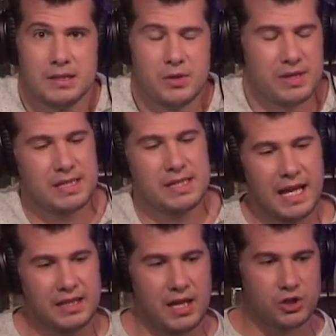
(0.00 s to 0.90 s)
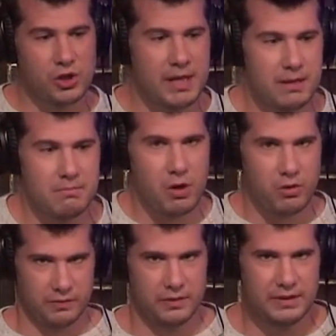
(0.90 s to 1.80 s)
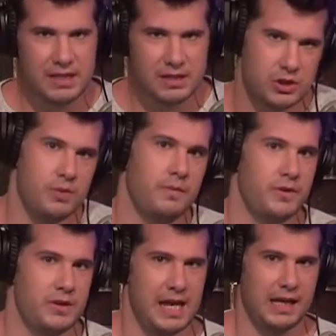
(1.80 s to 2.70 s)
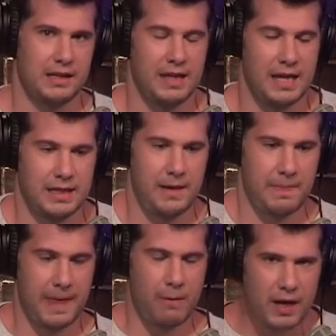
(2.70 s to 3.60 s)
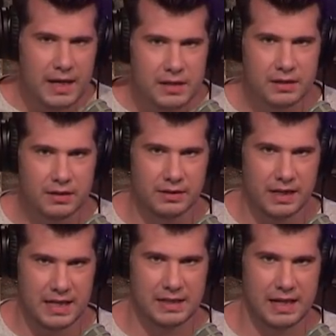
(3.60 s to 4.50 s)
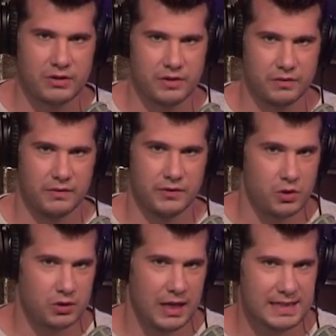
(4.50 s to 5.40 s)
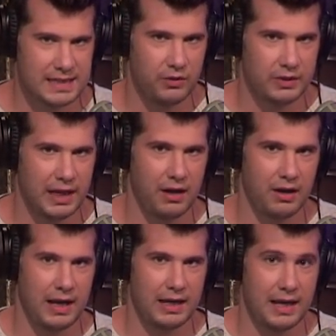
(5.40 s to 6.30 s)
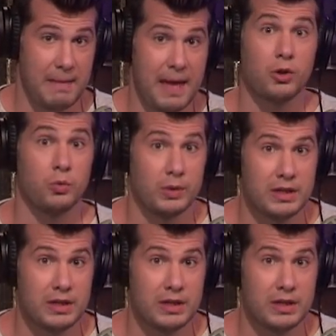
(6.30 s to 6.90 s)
So this is, again, attributing motive. Let's assume for a second that, and we'll get into the ins and outs of socialized healthcare and medical